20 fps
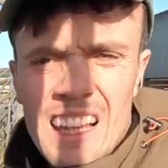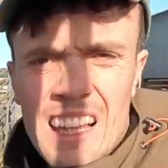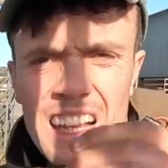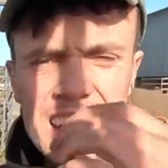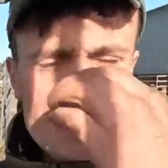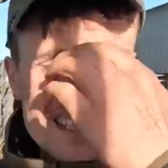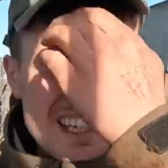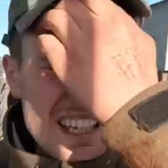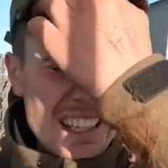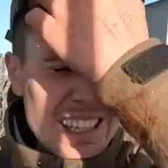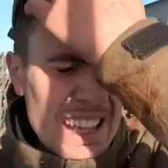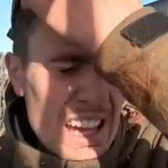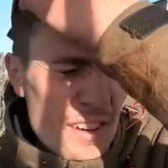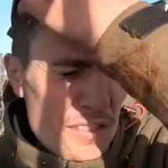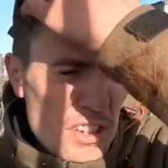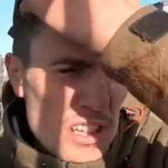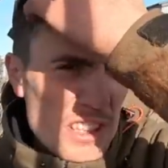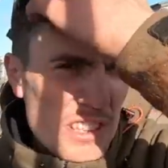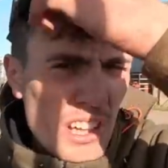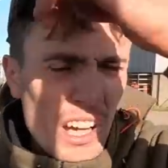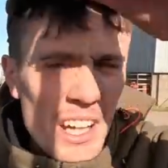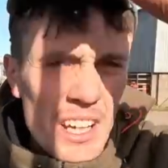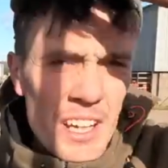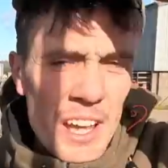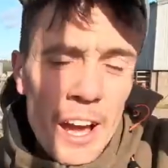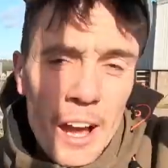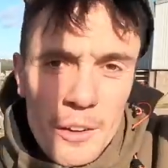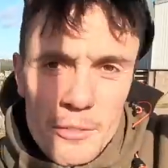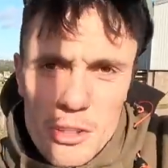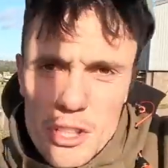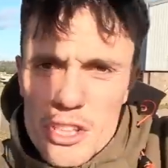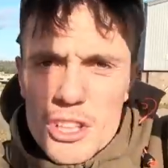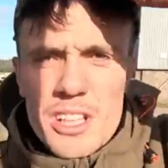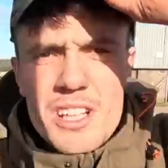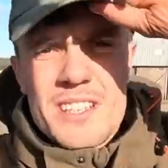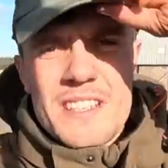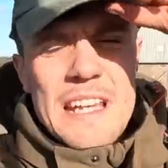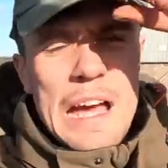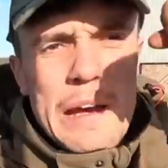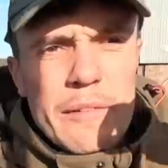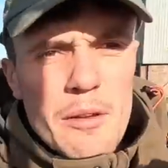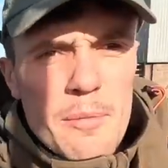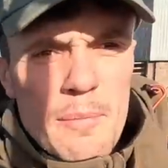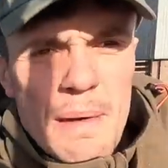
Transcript: That's that cavity done. I'm just going to set up the